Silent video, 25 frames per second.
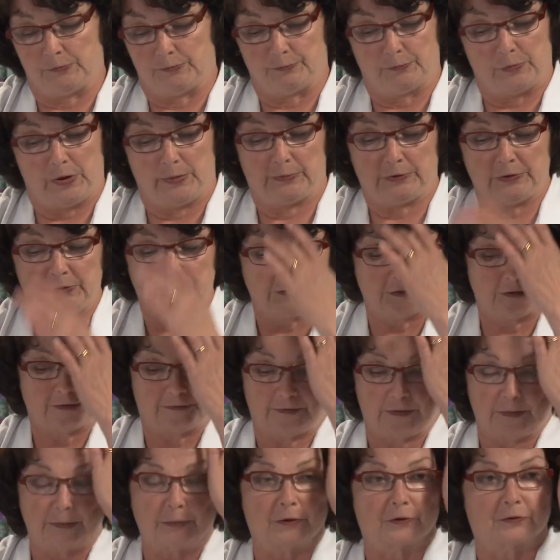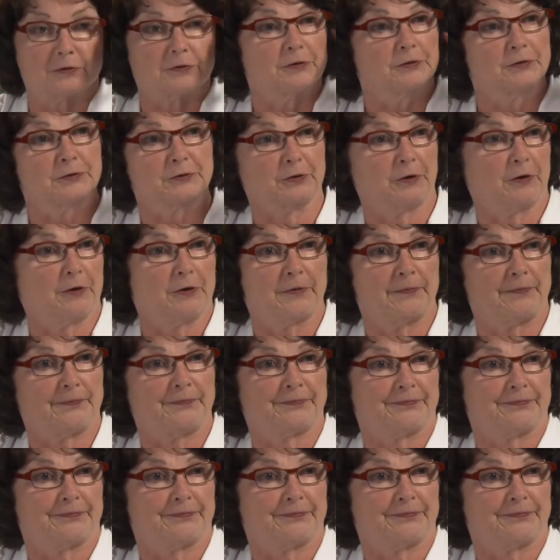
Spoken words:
Women use it for birth control.